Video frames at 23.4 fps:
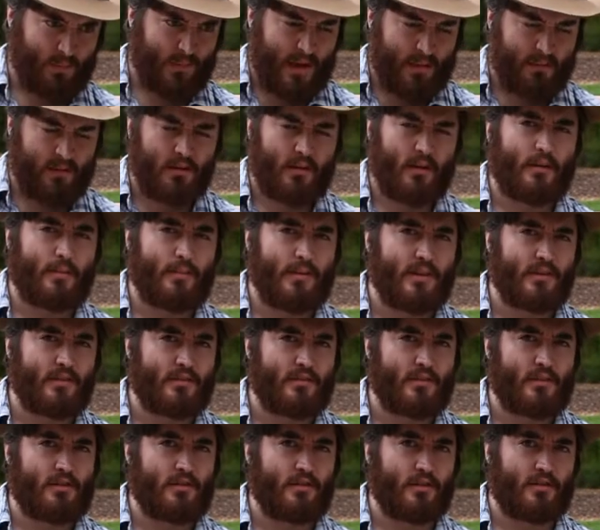Maybe a little bit of
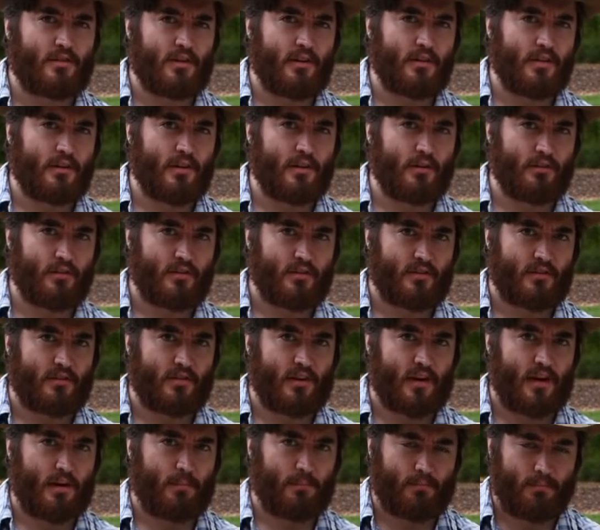citrus on the nose this
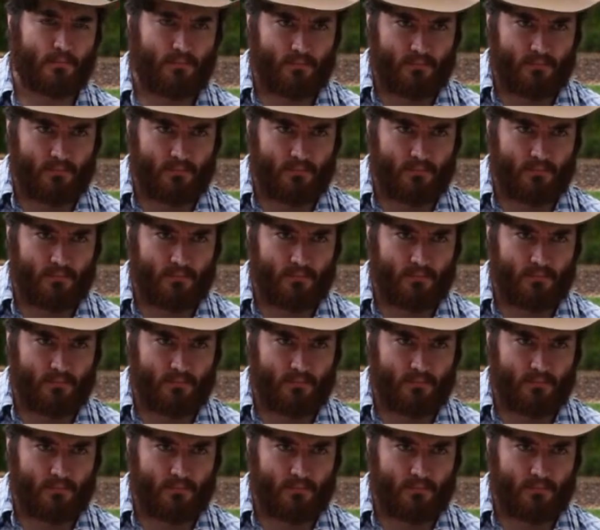time.